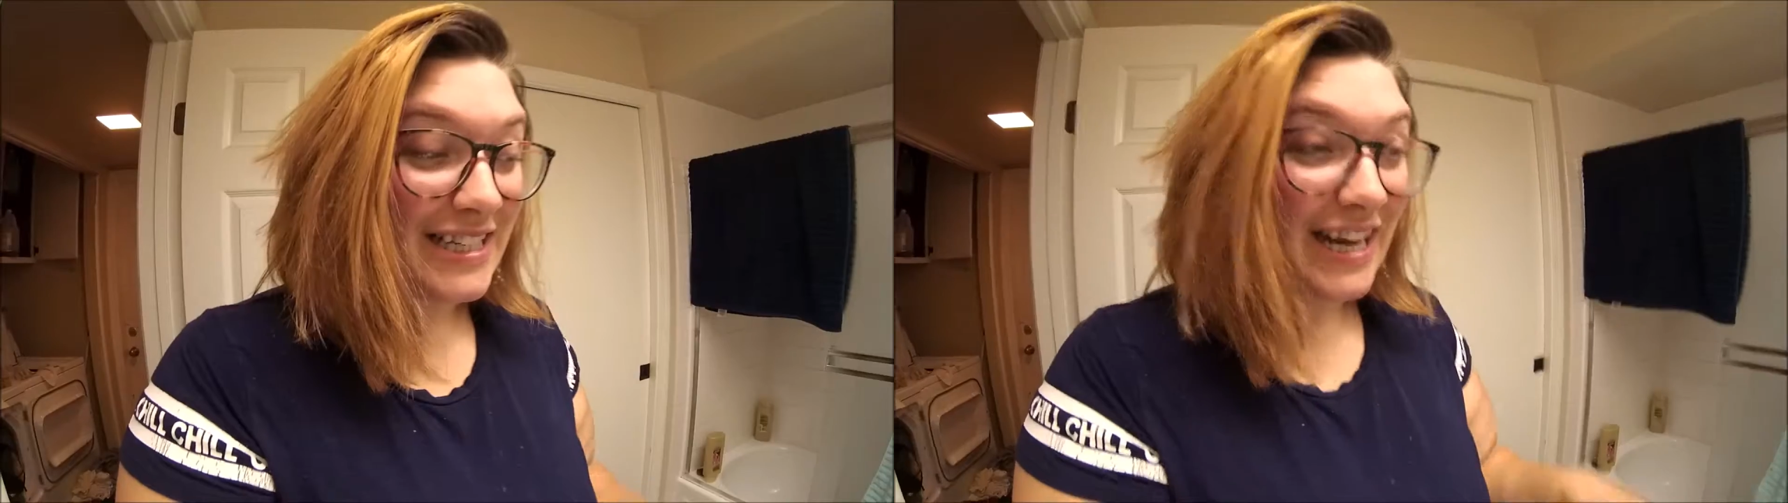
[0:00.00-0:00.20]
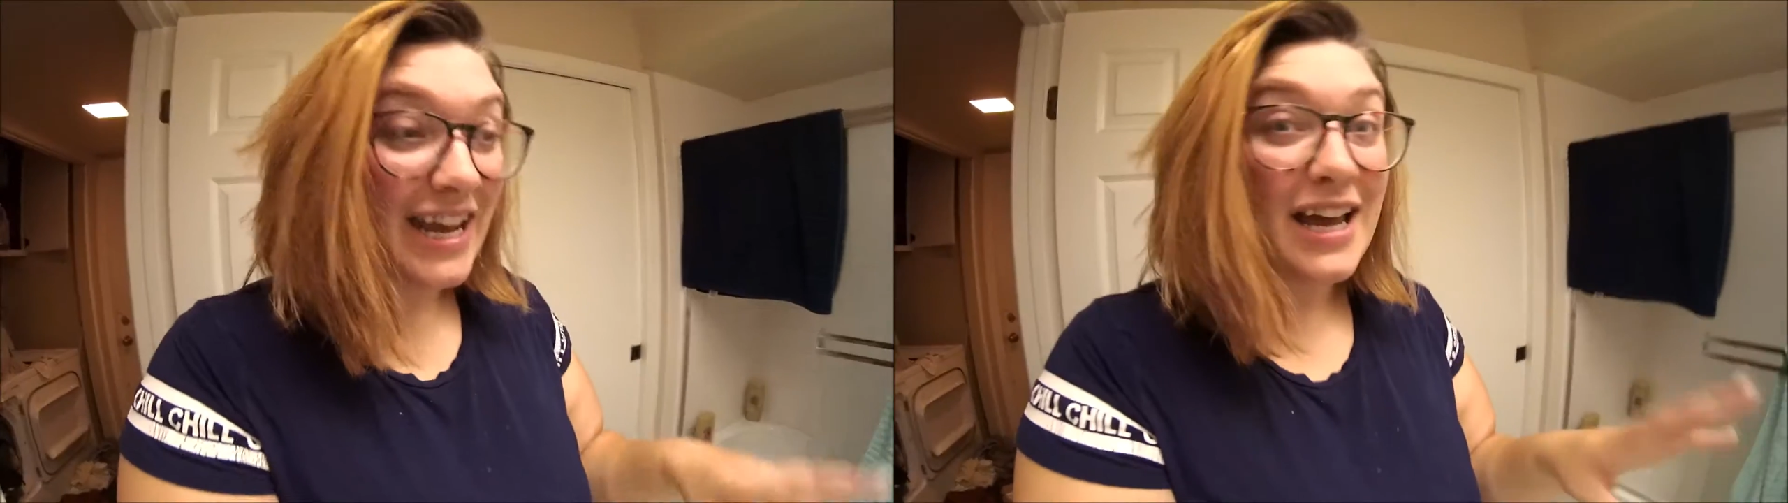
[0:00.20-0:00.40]

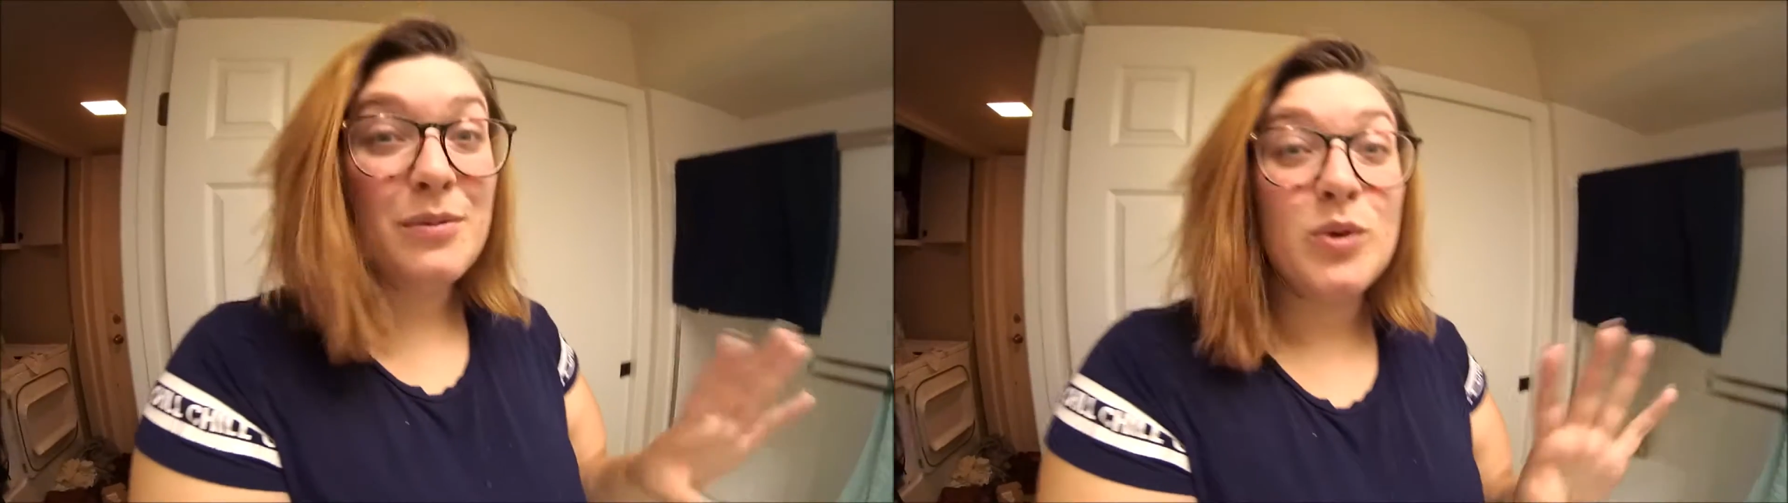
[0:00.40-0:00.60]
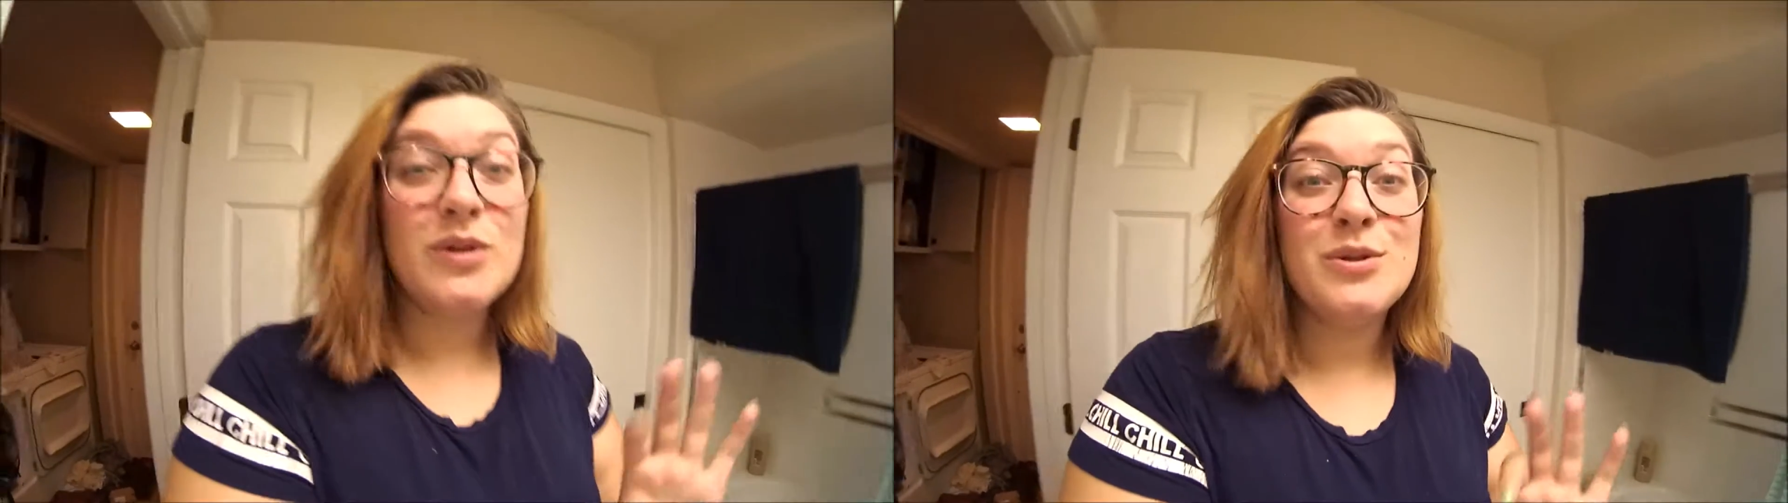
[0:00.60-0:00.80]
Today
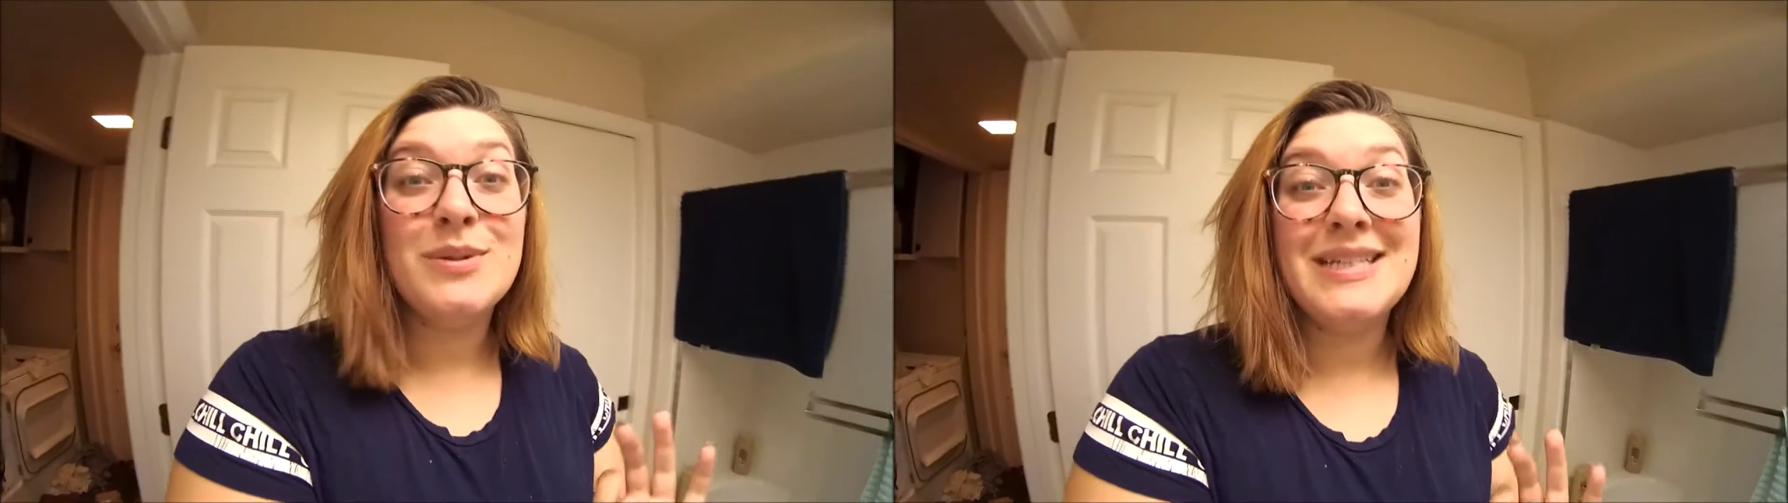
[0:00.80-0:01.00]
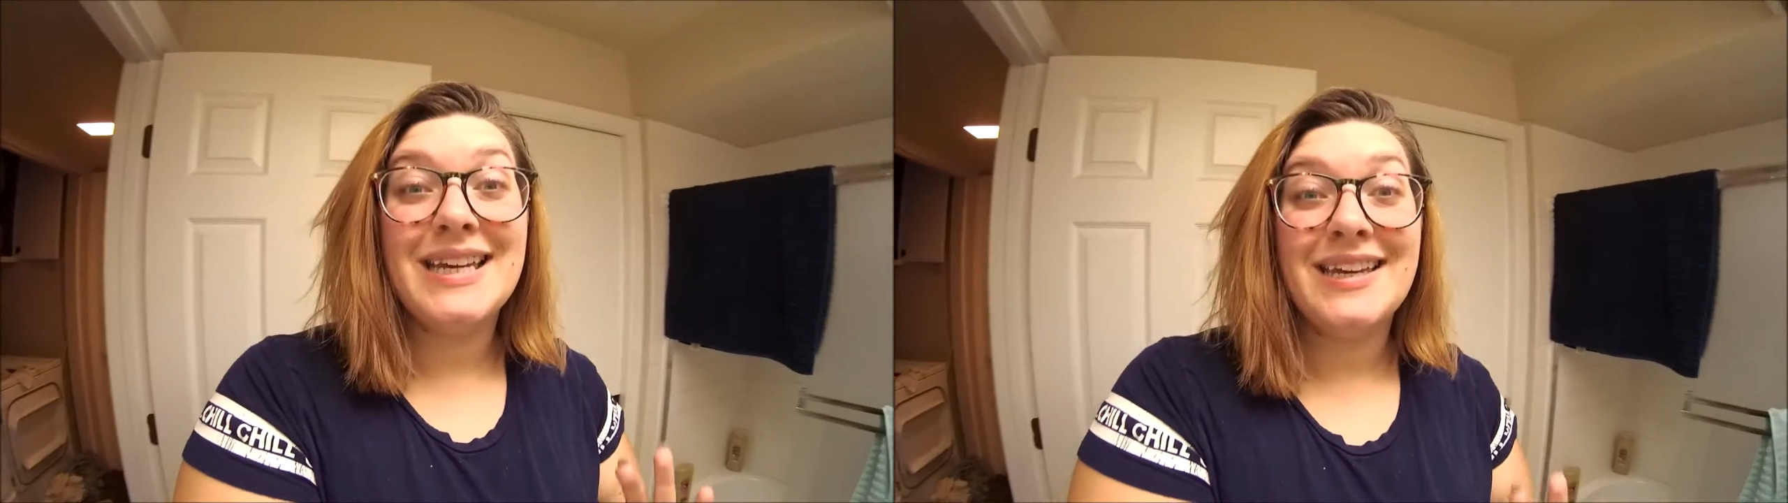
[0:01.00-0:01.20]
I'm going to
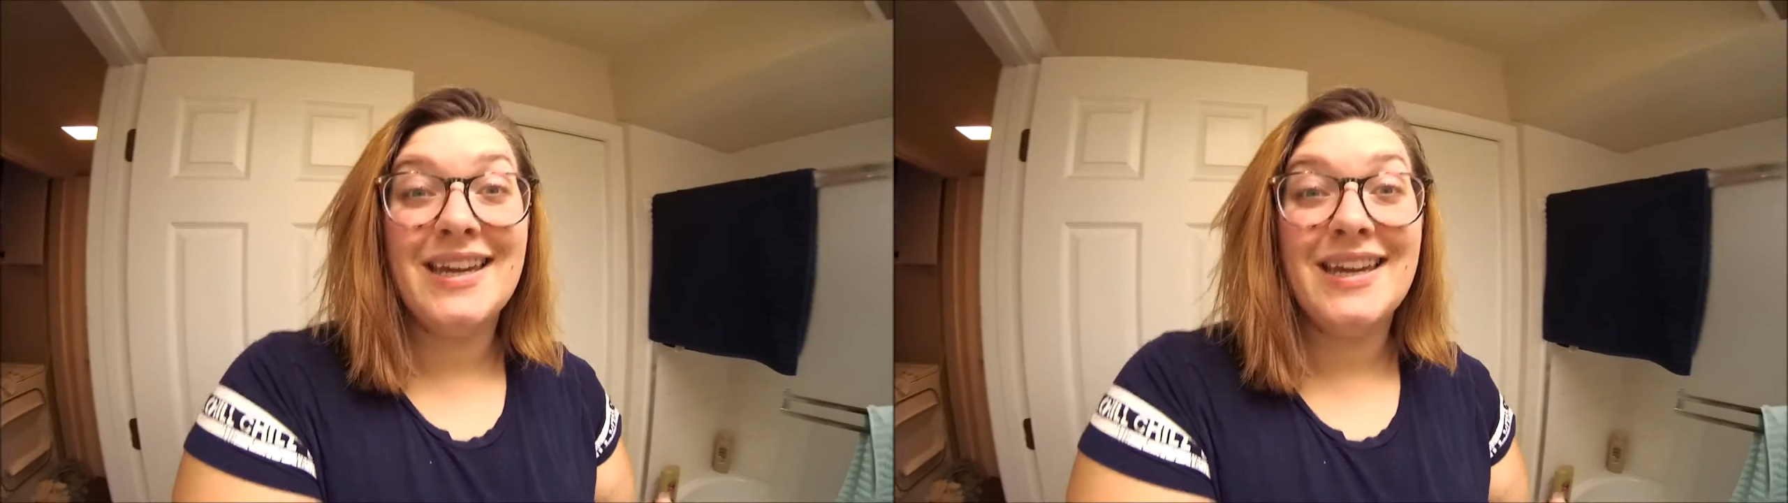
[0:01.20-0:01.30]
be taking